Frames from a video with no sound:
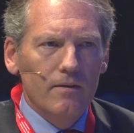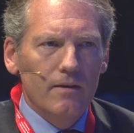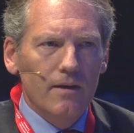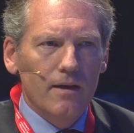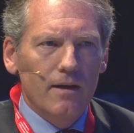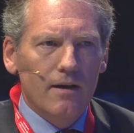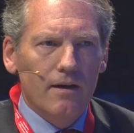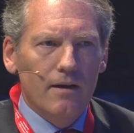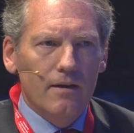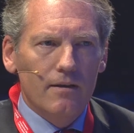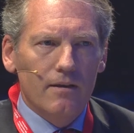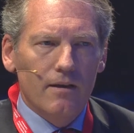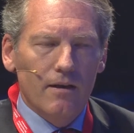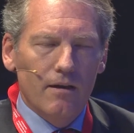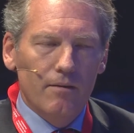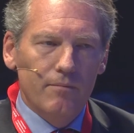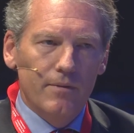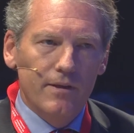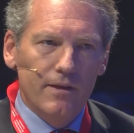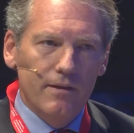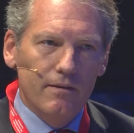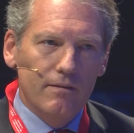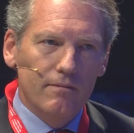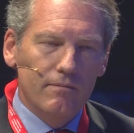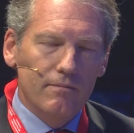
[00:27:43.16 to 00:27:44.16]
Yeah,
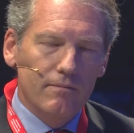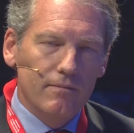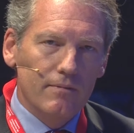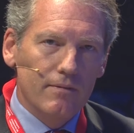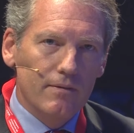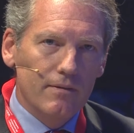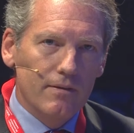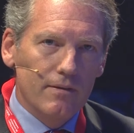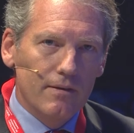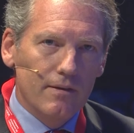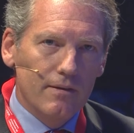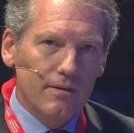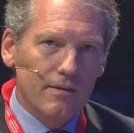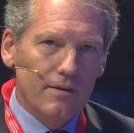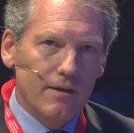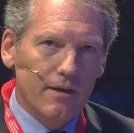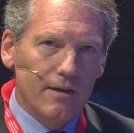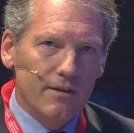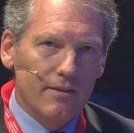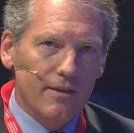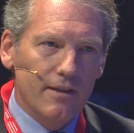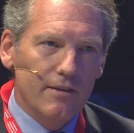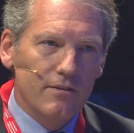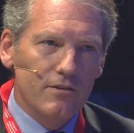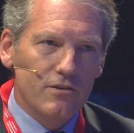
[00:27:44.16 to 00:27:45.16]

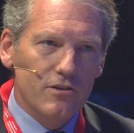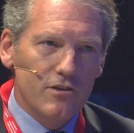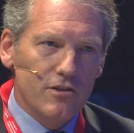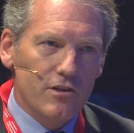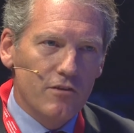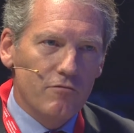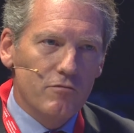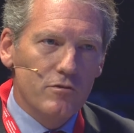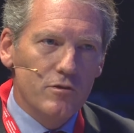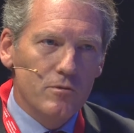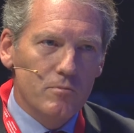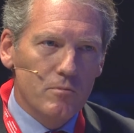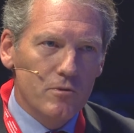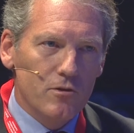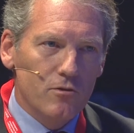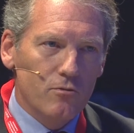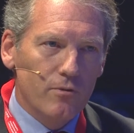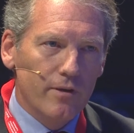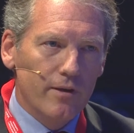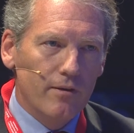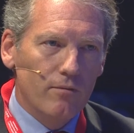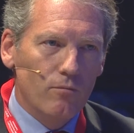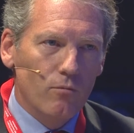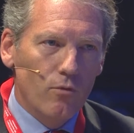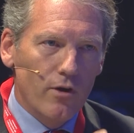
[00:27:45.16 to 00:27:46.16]
I think there's a difference
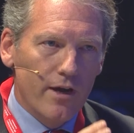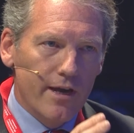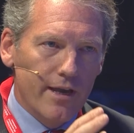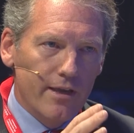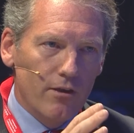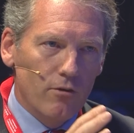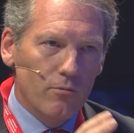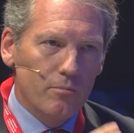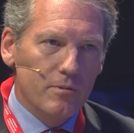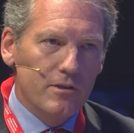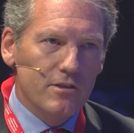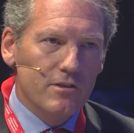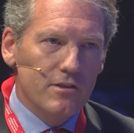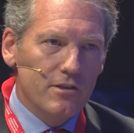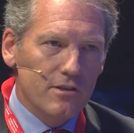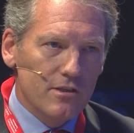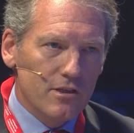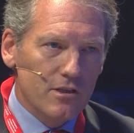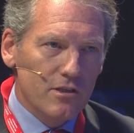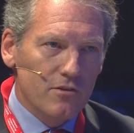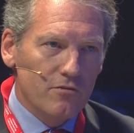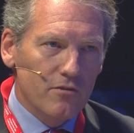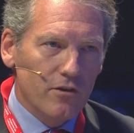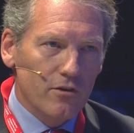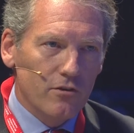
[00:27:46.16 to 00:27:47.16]
between where your business
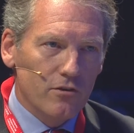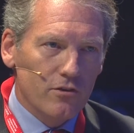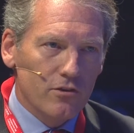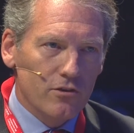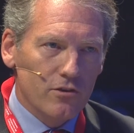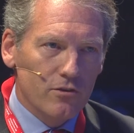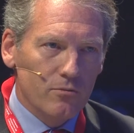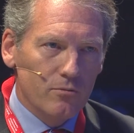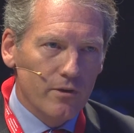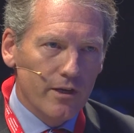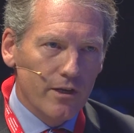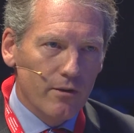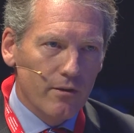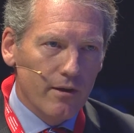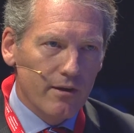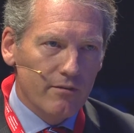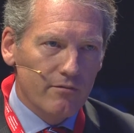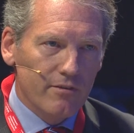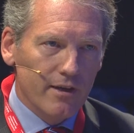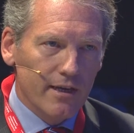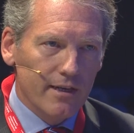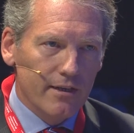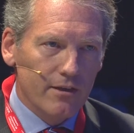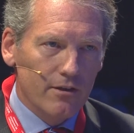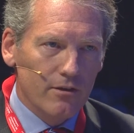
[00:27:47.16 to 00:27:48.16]
is focused and where you add
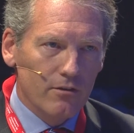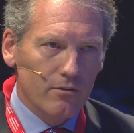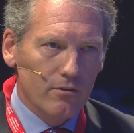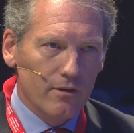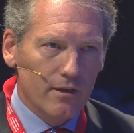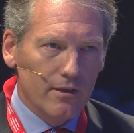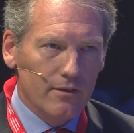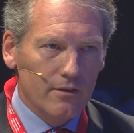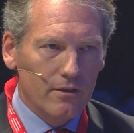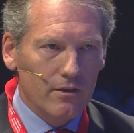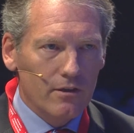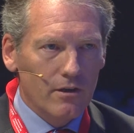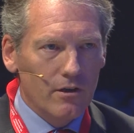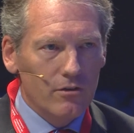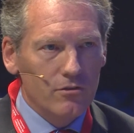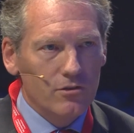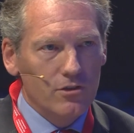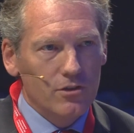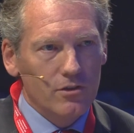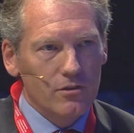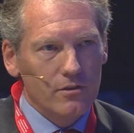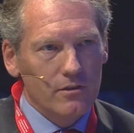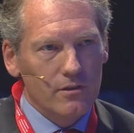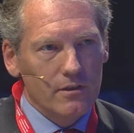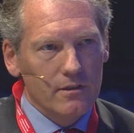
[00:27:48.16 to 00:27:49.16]
value, and the
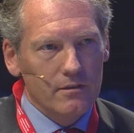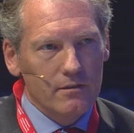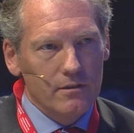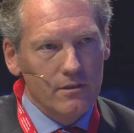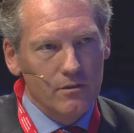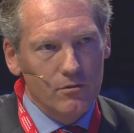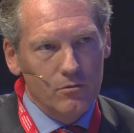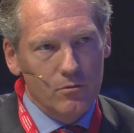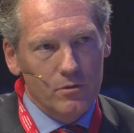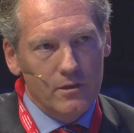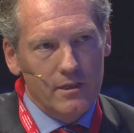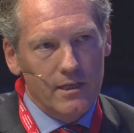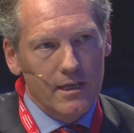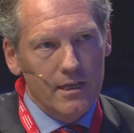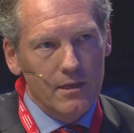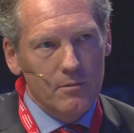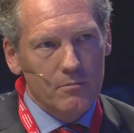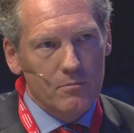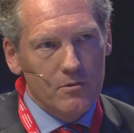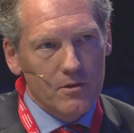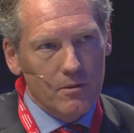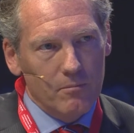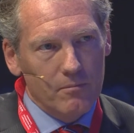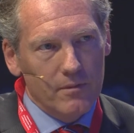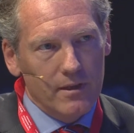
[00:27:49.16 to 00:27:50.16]
notion that you would
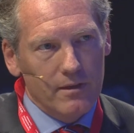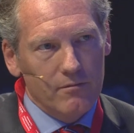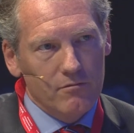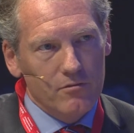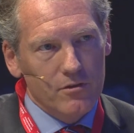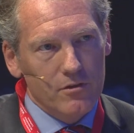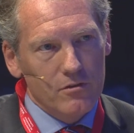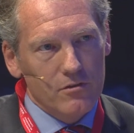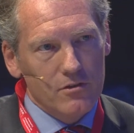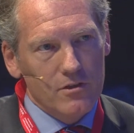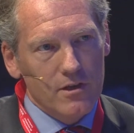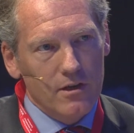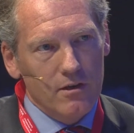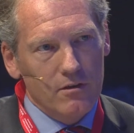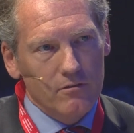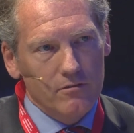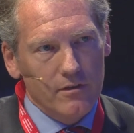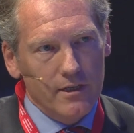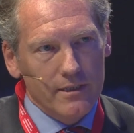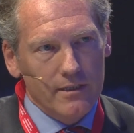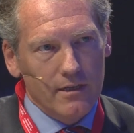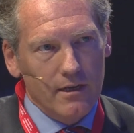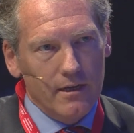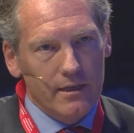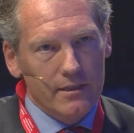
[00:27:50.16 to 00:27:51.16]
keep something for yourself.
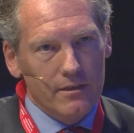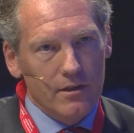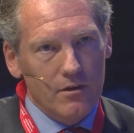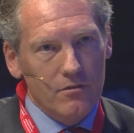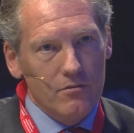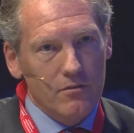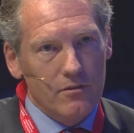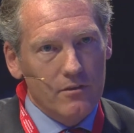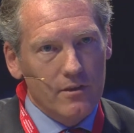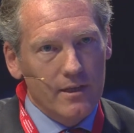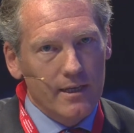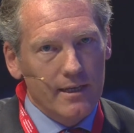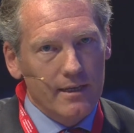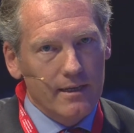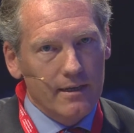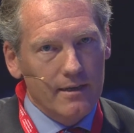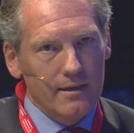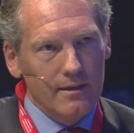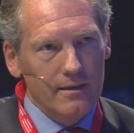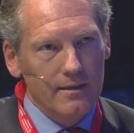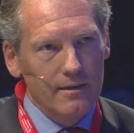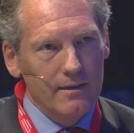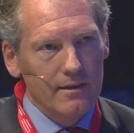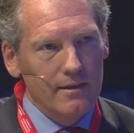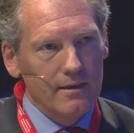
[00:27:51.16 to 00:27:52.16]
I don't
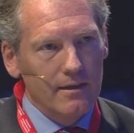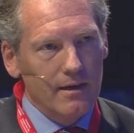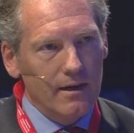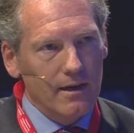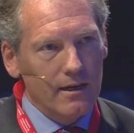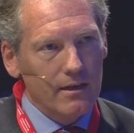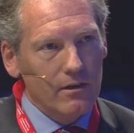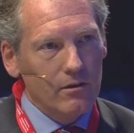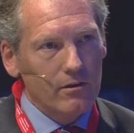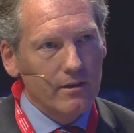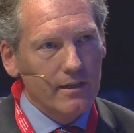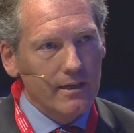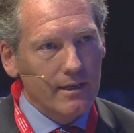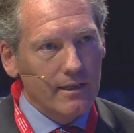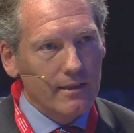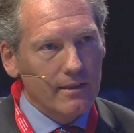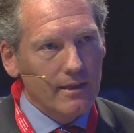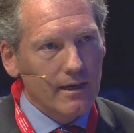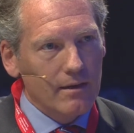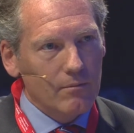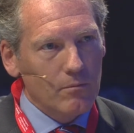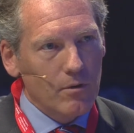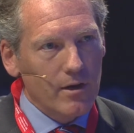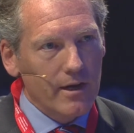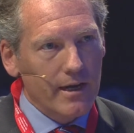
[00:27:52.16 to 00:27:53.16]
think I look at it
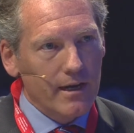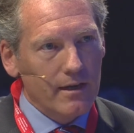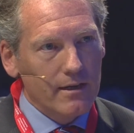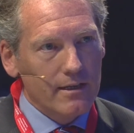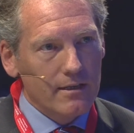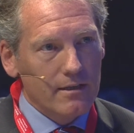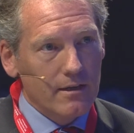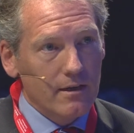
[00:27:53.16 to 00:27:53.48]
that way.